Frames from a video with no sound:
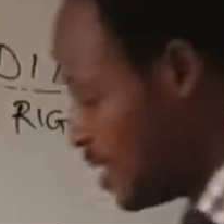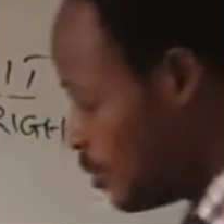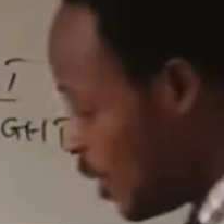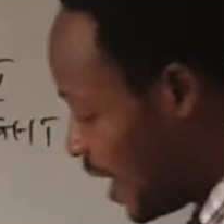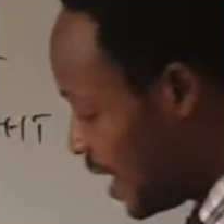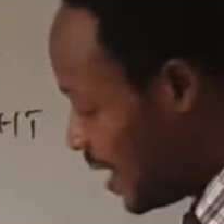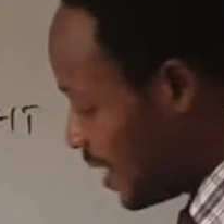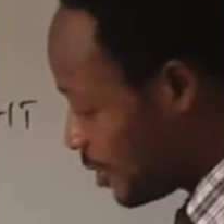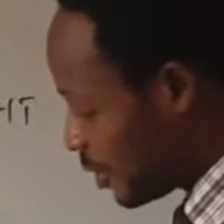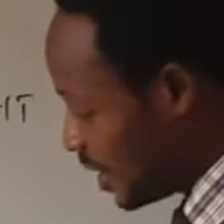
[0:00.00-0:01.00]

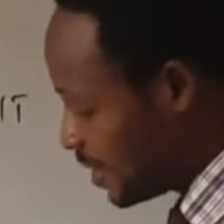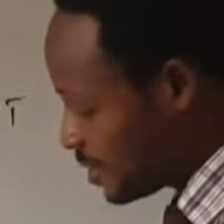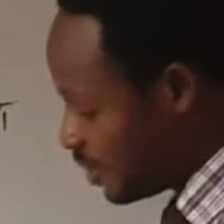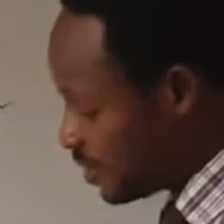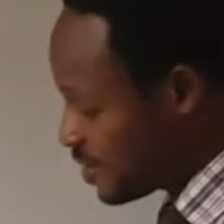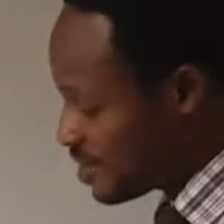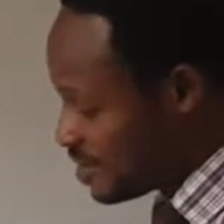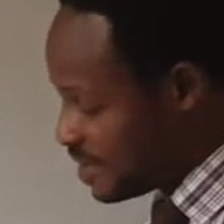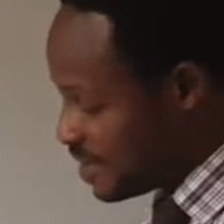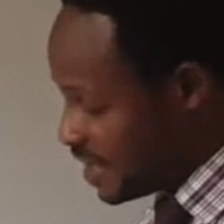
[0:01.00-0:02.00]
While
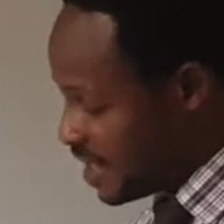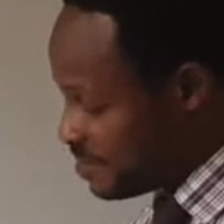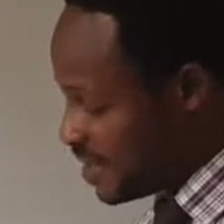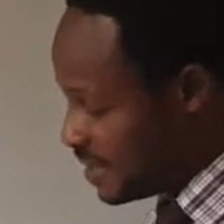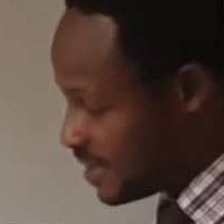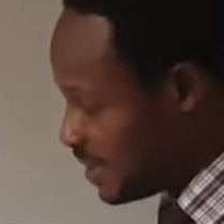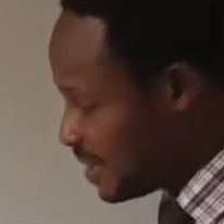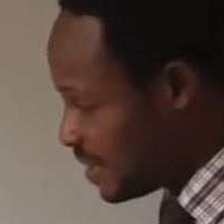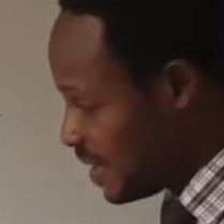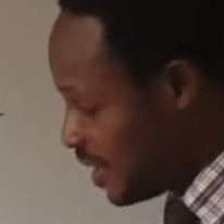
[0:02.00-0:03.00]
creditors,
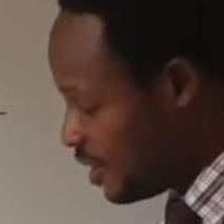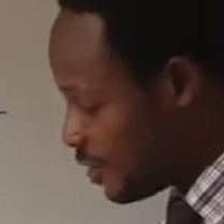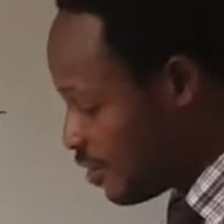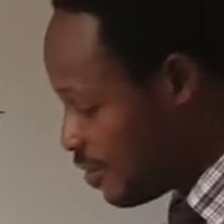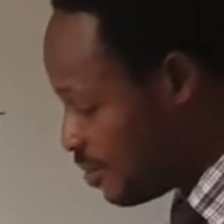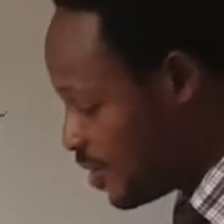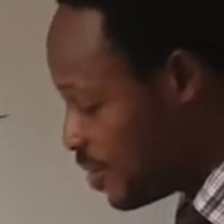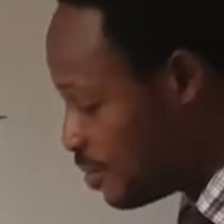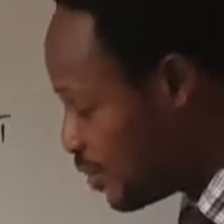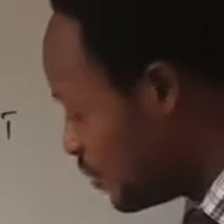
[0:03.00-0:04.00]
liabilities, income,
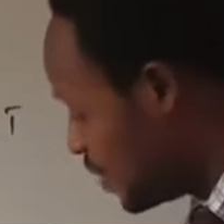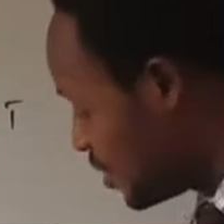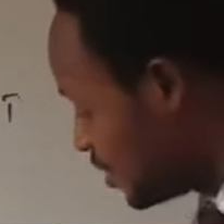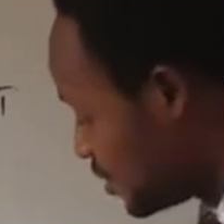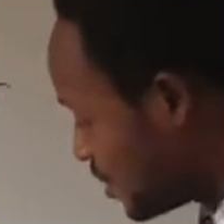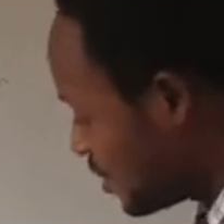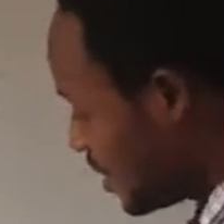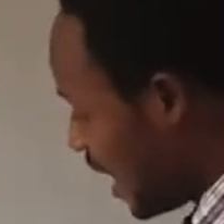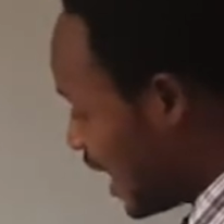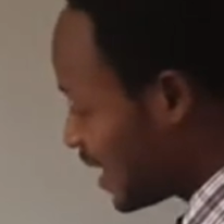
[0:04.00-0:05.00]
provisions,
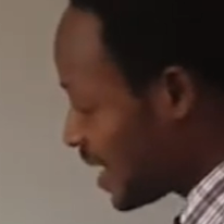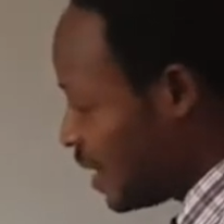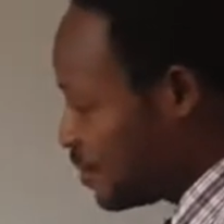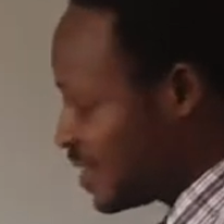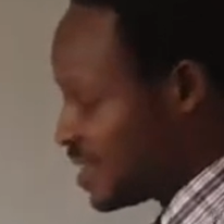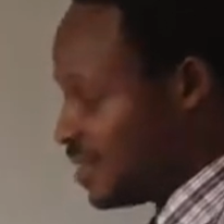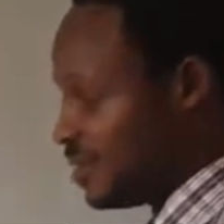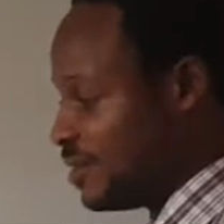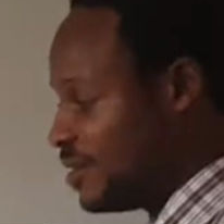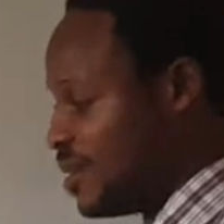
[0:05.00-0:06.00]
and
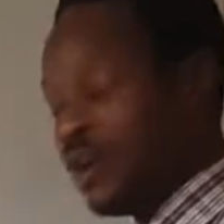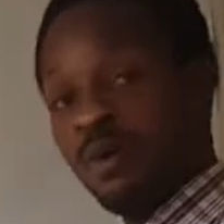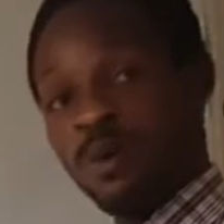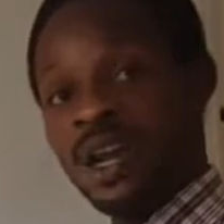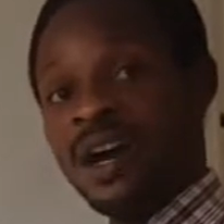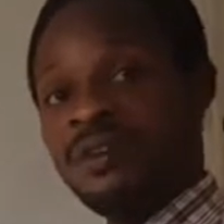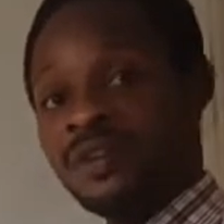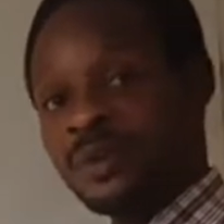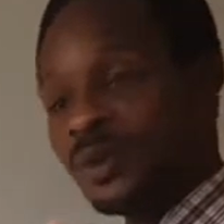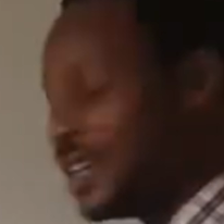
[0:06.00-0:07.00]
capital will
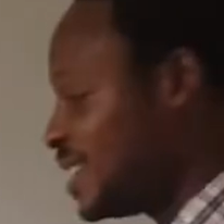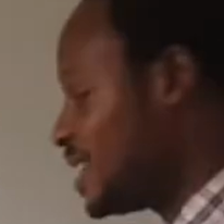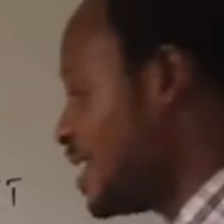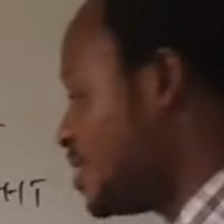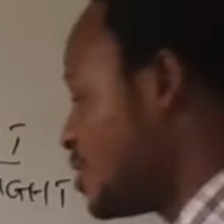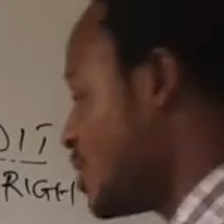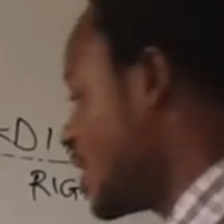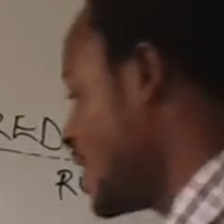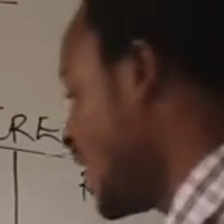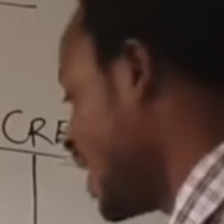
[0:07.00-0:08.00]
have credit
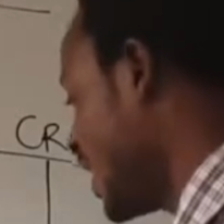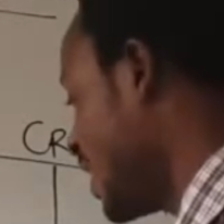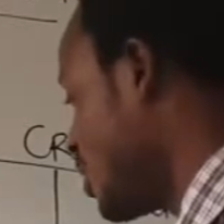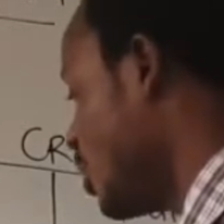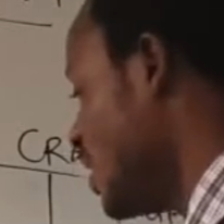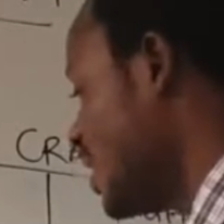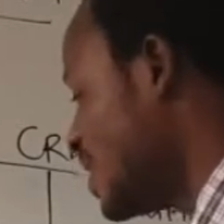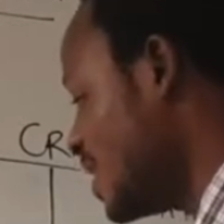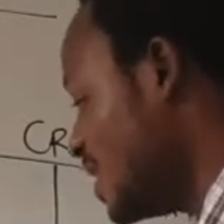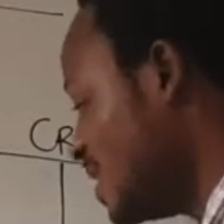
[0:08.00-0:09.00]
entry, and I call
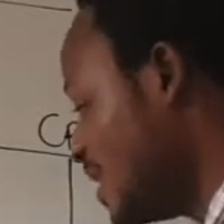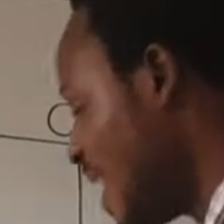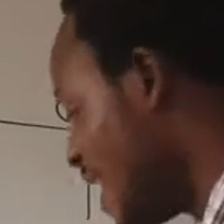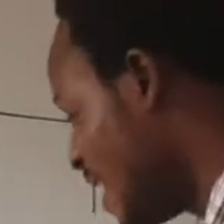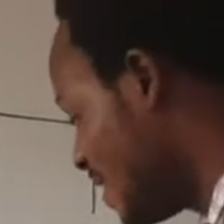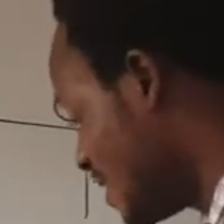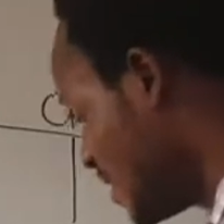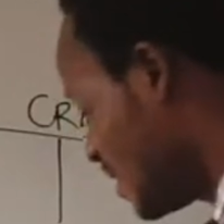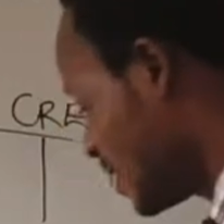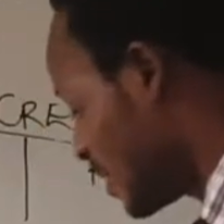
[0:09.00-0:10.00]
it
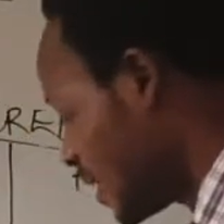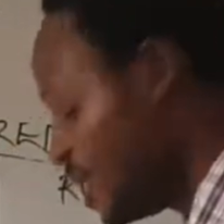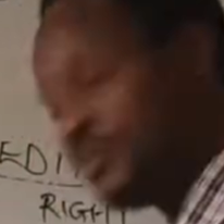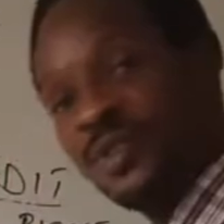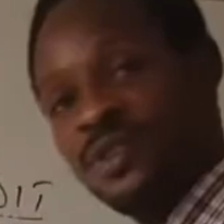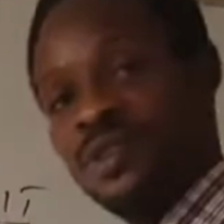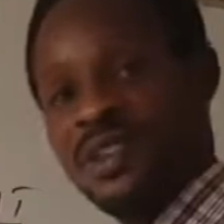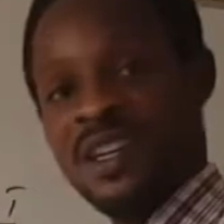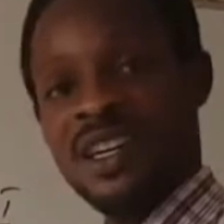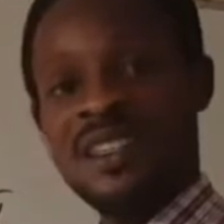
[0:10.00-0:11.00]
DEADCLIP.
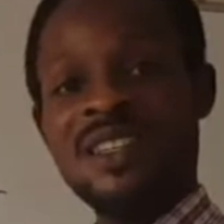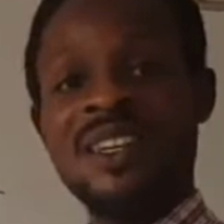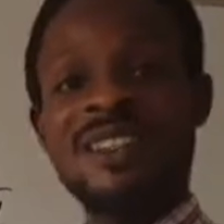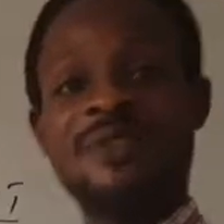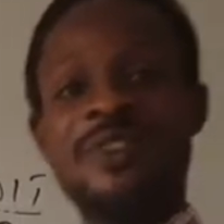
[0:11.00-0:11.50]
Isn't that